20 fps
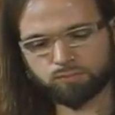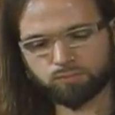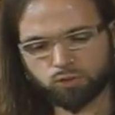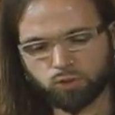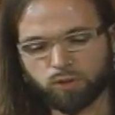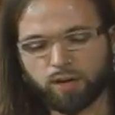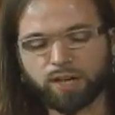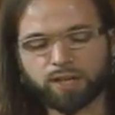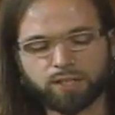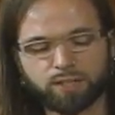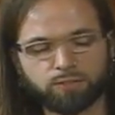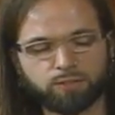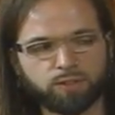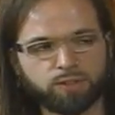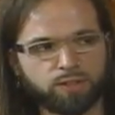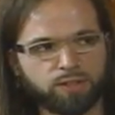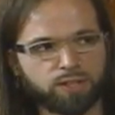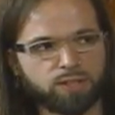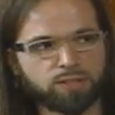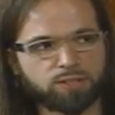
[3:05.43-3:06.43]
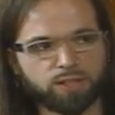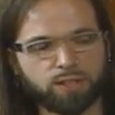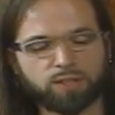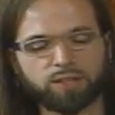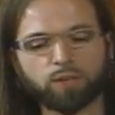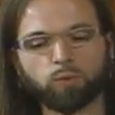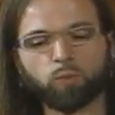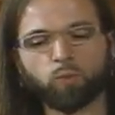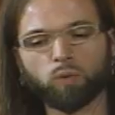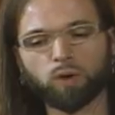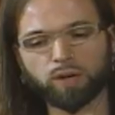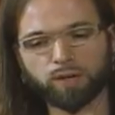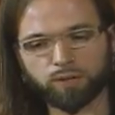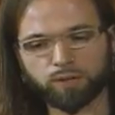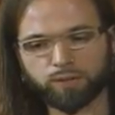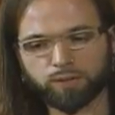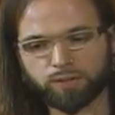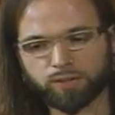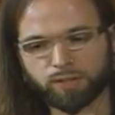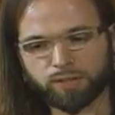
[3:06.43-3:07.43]
trying different things, I think one
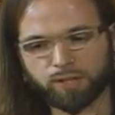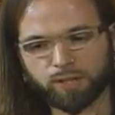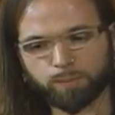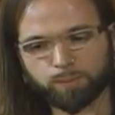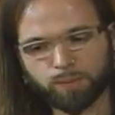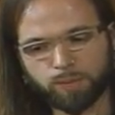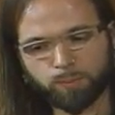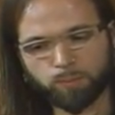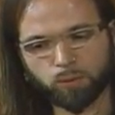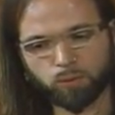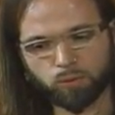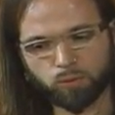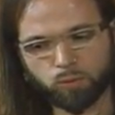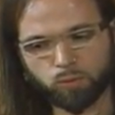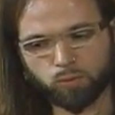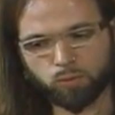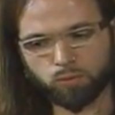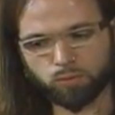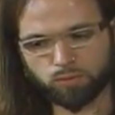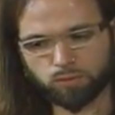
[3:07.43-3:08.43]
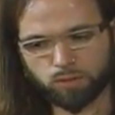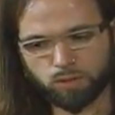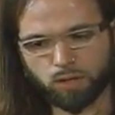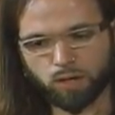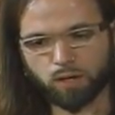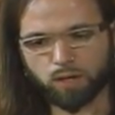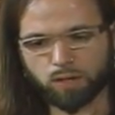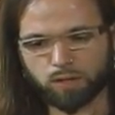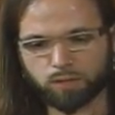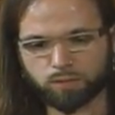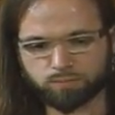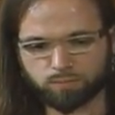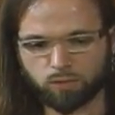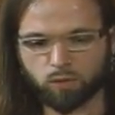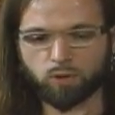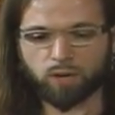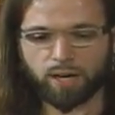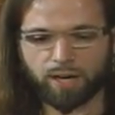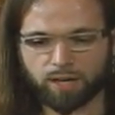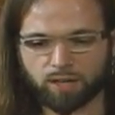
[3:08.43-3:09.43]
other thing that people who are,
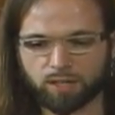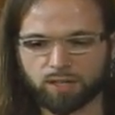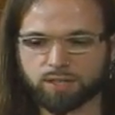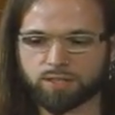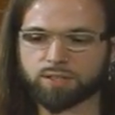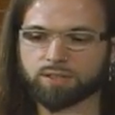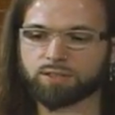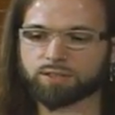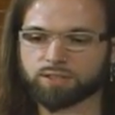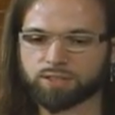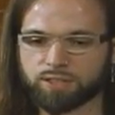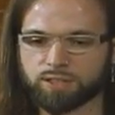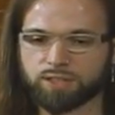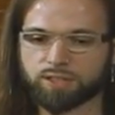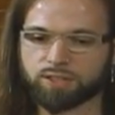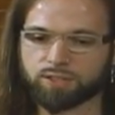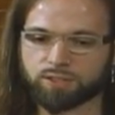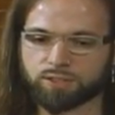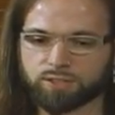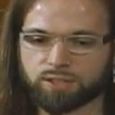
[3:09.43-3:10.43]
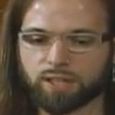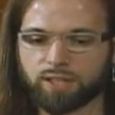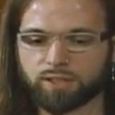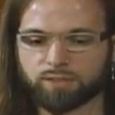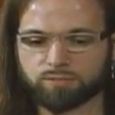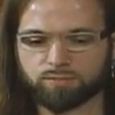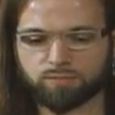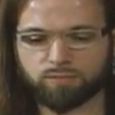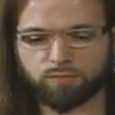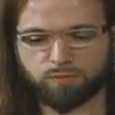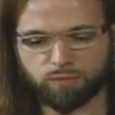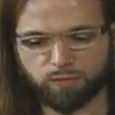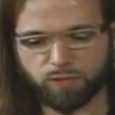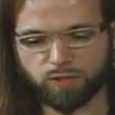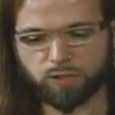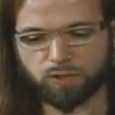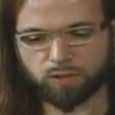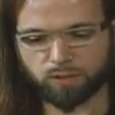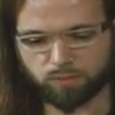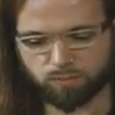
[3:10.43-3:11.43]
or adolescents, teenagers that
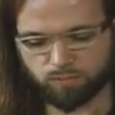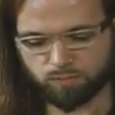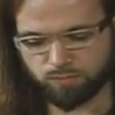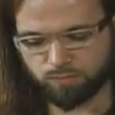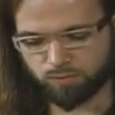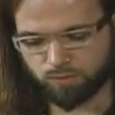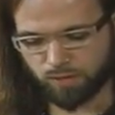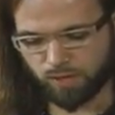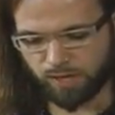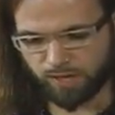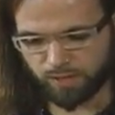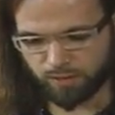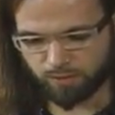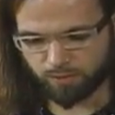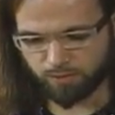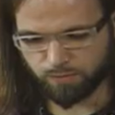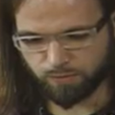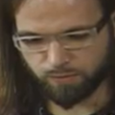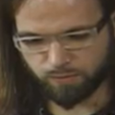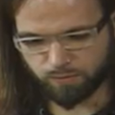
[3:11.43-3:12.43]
feel kind of